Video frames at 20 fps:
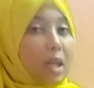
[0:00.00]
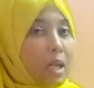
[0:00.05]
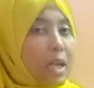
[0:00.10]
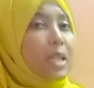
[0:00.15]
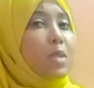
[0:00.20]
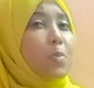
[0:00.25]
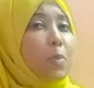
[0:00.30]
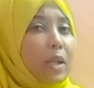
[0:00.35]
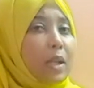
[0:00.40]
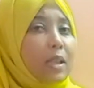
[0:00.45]

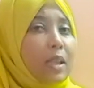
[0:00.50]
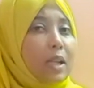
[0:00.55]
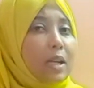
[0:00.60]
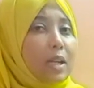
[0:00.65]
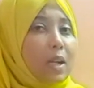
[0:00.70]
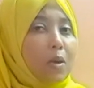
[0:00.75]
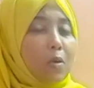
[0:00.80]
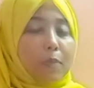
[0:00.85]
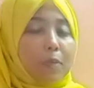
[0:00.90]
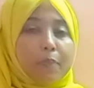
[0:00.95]
Let's break
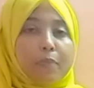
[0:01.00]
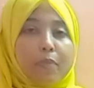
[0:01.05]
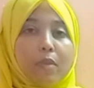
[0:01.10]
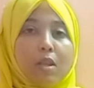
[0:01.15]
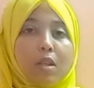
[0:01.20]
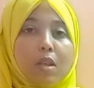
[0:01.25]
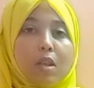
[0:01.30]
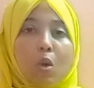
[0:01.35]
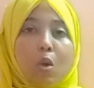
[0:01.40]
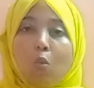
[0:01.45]
that down.
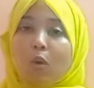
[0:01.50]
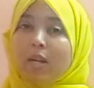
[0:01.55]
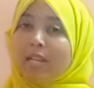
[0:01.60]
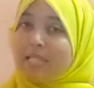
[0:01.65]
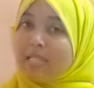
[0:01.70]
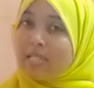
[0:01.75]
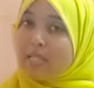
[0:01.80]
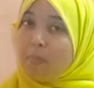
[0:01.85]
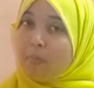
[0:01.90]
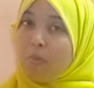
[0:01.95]
What
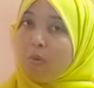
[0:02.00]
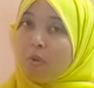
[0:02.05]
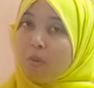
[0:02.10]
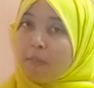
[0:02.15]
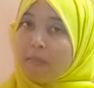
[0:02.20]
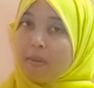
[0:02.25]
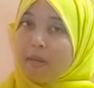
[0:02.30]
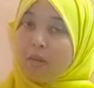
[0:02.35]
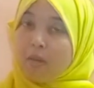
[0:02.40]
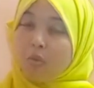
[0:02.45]
is the
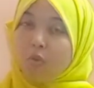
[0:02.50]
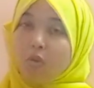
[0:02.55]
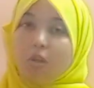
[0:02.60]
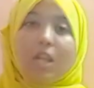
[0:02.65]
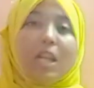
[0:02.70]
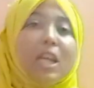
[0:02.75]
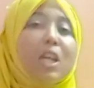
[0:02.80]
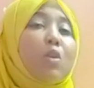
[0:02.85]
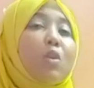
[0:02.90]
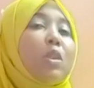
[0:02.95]
bone
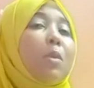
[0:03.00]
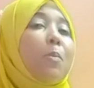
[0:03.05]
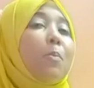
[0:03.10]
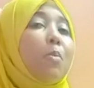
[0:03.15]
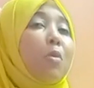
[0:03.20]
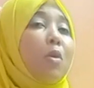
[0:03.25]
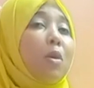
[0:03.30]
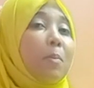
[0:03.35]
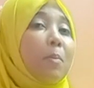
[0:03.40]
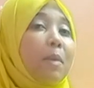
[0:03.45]
marrow? Now, the
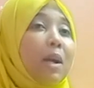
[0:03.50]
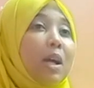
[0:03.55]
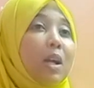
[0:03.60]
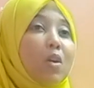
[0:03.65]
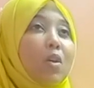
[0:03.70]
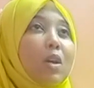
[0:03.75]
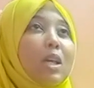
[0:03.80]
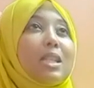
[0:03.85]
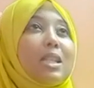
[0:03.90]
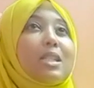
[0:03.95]
bone
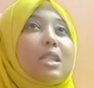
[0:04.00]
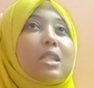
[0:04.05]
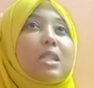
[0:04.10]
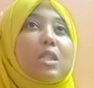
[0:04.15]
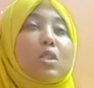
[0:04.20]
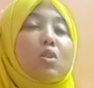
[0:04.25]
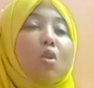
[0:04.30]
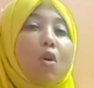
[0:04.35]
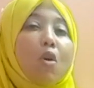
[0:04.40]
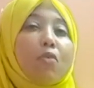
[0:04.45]
marrow is a
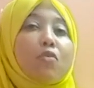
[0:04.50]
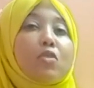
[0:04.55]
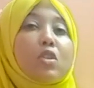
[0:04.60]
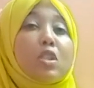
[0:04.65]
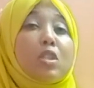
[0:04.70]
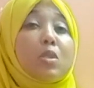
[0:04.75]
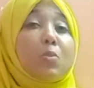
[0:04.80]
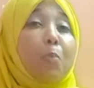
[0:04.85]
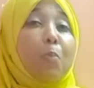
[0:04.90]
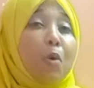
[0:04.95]

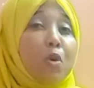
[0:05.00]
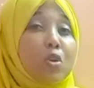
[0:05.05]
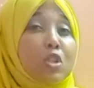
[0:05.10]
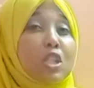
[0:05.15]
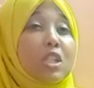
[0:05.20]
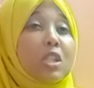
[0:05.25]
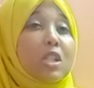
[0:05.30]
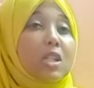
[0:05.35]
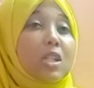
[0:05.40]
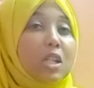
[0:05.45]
soft,
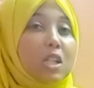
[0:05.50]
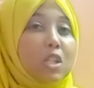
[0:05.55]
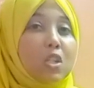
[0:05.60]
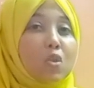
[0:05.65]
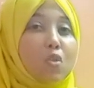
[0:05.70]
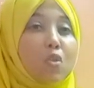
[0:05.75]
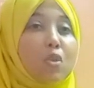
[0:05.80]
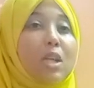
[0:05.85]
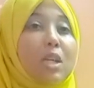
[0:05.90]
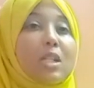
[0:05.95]
spongy
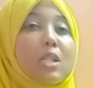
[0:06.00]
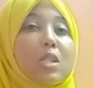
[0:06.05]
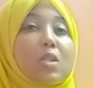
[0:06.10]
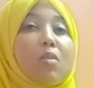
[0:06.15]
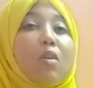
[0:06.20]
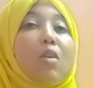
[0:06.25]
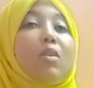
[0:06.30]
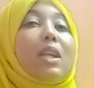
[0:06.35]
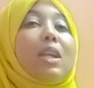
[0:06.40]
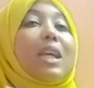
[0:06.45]
tissue that
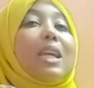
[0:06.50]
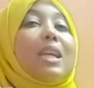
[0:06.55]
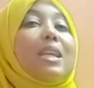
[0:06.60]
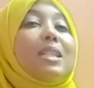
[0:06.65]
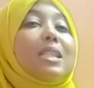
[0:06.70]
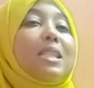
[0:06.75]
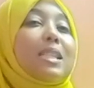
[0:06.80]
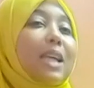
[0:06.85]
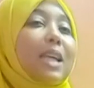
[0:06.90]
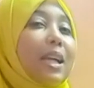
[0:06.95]
is found
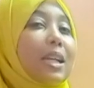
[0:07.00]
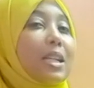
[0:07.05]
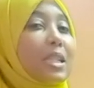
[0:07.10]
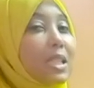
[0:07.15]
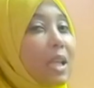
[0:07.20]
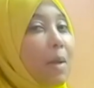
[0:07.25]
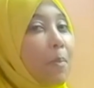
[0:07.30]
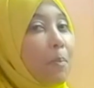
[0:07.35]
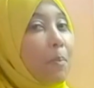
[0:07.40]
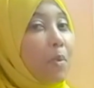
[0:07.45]
inside
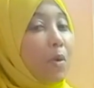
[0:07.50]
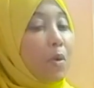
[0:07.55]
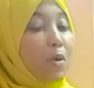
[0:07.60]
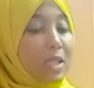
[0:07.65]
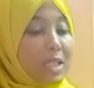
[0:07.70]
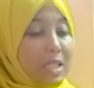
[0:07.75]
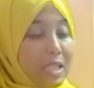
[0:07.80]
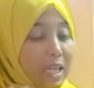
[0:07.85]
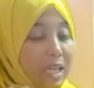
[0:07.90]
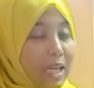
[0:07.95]
some
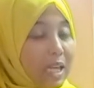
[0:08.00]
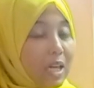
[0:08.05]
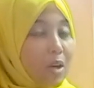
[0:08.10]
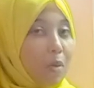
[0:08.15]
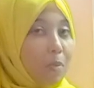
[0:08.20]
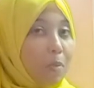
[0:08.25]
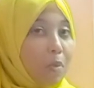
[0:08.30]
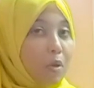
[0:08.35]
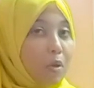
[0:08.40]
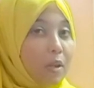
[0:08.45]
bones in
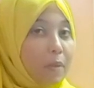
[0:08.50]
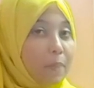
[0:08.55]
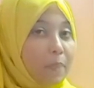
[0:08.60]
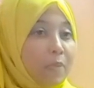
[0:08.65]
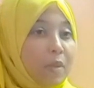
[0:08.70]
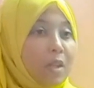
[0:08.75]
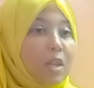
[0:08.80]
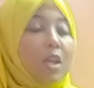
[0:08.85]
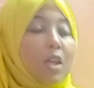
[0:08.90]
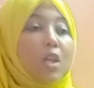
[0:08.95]
our
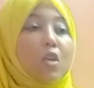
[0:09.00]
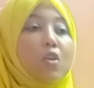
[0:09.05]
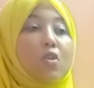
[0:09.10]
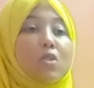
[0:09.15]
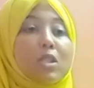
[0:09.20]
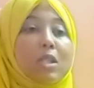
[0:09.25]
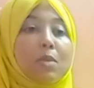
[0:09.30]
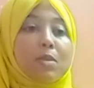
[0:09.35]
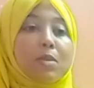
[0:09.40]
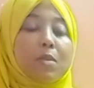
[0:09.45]
body. You
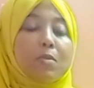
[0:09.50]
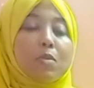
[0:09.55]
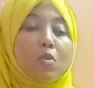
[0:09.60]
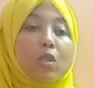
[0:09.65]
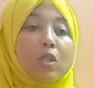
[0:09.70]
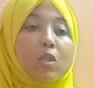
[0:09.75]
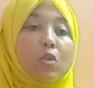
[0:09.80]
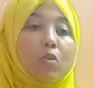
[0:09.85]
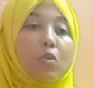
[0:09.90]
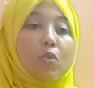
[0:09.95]
know, sometimes
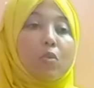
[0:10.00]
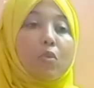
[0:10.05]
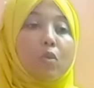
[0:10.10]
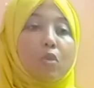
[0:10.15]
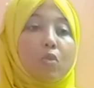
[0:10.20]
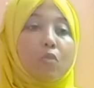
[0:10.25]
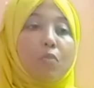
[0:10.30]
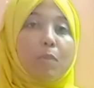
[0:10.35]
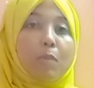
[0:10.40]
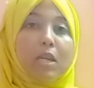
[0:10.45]
when
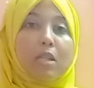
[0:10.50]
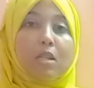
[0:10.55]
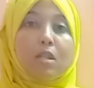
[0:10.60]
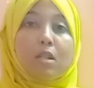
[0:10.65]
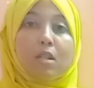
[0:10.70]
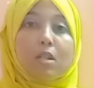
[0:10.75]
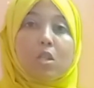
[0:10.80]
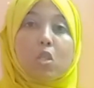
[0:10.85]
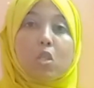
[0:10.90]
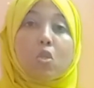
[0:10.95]
you've made
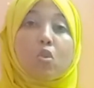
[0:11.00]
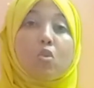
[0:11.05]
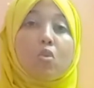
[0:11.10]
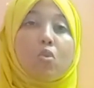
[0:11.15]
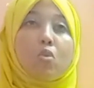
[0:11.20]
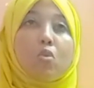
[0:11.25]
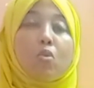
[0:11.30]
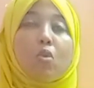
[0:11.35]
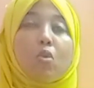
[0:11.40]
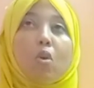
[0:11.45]
a
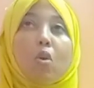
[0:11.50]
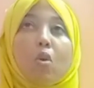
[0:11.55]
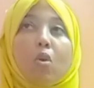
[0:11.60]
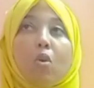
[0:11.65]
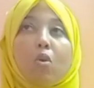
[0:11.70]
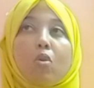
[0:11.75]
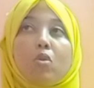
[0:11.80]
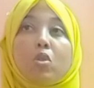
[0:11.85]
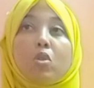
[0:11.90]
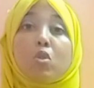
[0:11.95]
stew
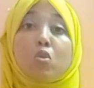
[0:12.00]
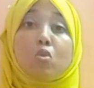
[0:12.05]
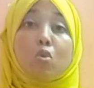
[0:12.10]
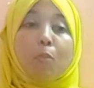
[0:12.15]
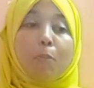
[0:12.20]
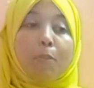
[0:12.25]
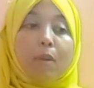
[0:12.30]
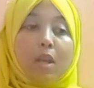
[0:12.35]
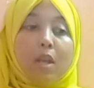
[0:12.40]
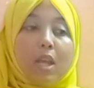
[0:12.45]
or
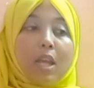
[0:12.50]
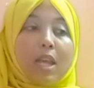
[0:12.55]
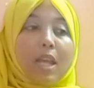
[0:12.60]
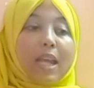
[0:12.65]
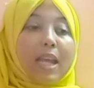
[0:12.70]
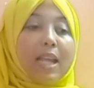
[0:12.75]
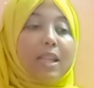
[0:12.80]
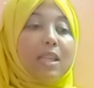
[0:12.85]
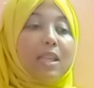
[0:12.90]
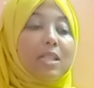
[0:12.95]
soup
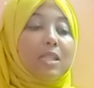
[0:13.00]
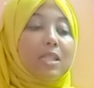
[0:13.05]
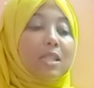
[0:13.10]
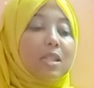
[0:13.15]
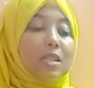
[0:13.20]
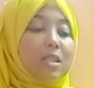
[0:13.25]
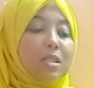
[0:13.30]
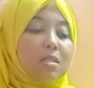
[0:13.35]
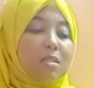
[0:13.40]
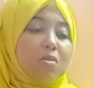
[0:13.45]
and there's
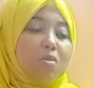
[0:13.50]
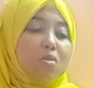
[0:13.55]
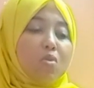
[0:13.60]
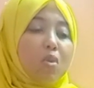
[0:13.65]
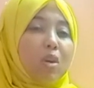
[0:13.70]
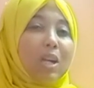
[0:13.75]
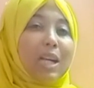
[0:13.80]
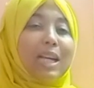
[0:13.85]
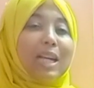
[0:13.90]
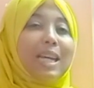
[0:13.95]
this,
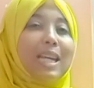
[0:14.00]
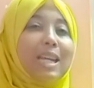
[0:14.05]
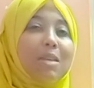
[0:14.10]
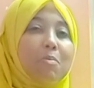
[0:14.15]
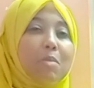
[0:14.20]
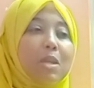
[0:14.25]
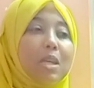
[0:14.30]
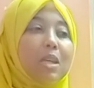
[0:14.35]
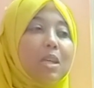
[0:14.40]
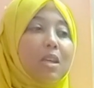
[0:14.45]

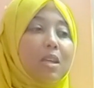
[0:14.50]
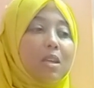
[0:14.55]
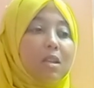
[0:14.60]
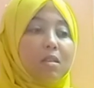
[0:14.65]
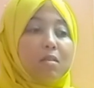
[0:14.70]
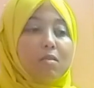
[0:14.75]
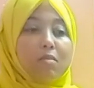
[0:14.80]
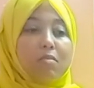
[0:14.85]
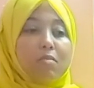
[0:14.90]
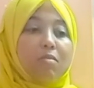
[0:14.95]

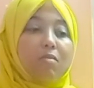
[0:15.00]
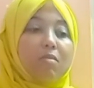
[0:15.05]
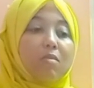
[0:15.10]
creamy